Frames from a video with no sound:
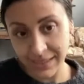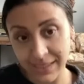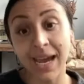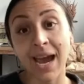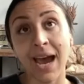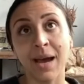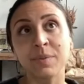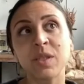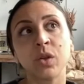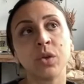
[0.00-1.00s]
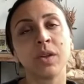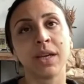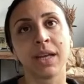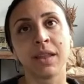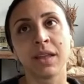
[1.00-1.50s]
Yeah, absolutely.
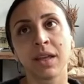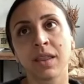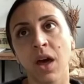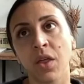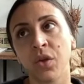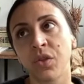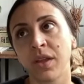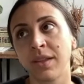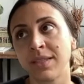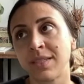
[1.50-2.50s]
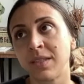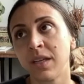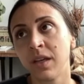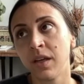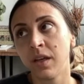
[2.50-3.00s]
And I think the other thing that's
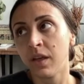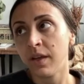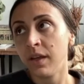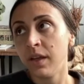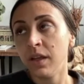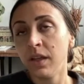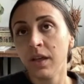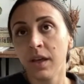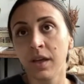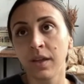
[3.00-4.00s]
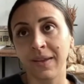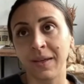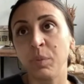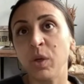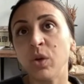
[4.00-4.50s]

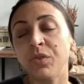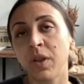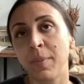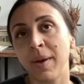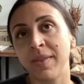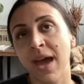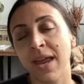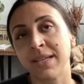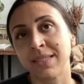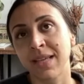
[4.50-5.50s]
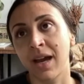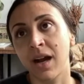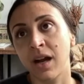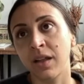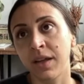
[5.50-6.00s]
like beautiful about that is that,
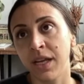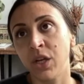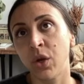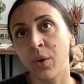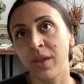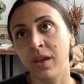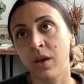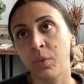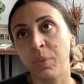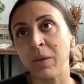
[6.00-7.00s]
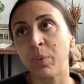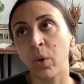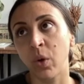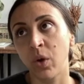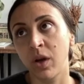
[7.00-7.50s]
you know, I think
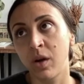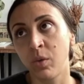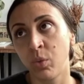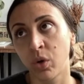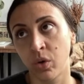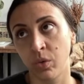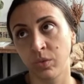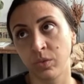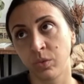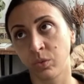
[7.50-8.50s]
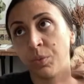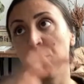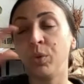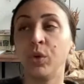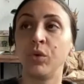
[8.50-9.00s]
people were
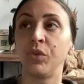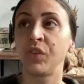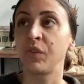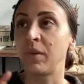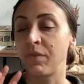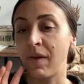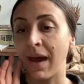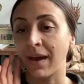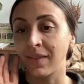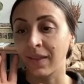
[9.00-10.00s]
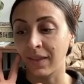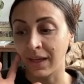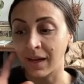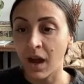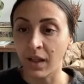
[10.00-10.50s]
removed from the fact that
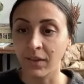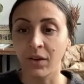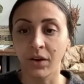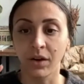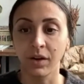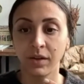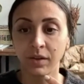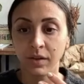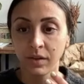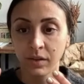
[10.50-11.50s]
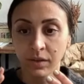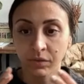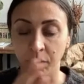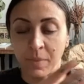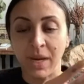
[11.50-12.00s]
like color
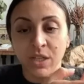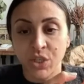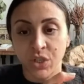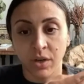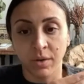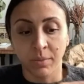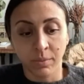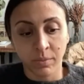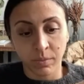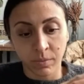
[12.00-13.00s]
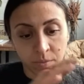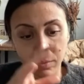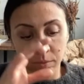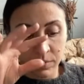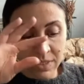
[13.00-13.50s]
from nature
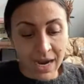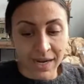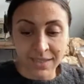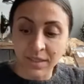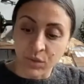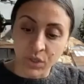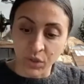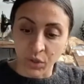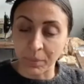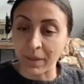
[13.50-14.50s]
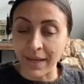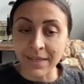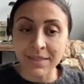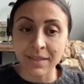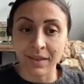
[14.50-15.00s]
ties you to your
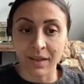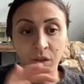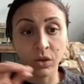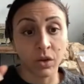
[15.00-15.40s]
place and like your